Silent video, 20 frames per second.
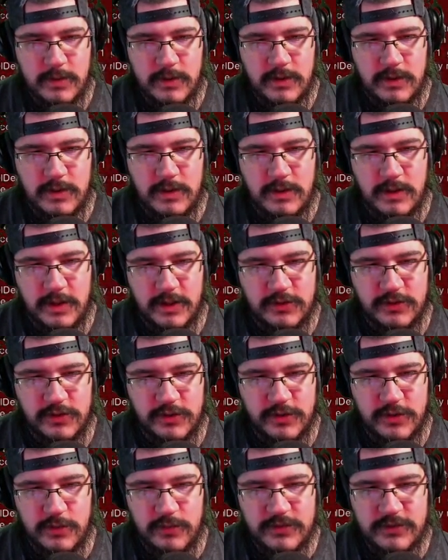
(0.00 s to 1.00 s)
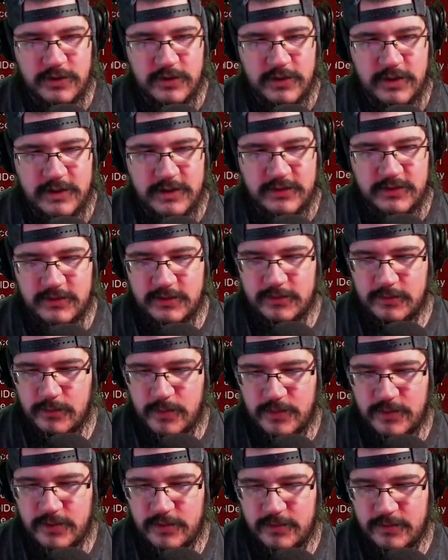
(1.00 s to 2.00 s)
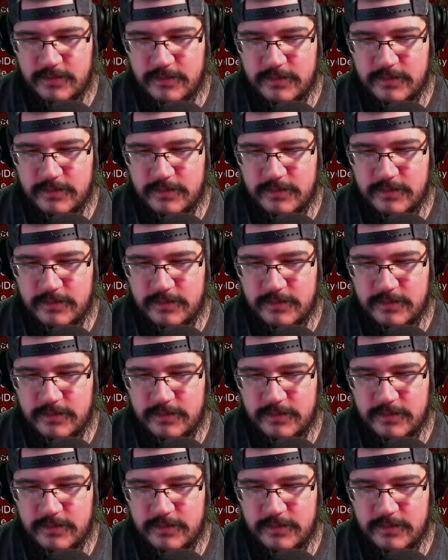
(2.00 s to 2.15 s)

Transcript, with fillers: Electrocute. What's all this? What are we doing?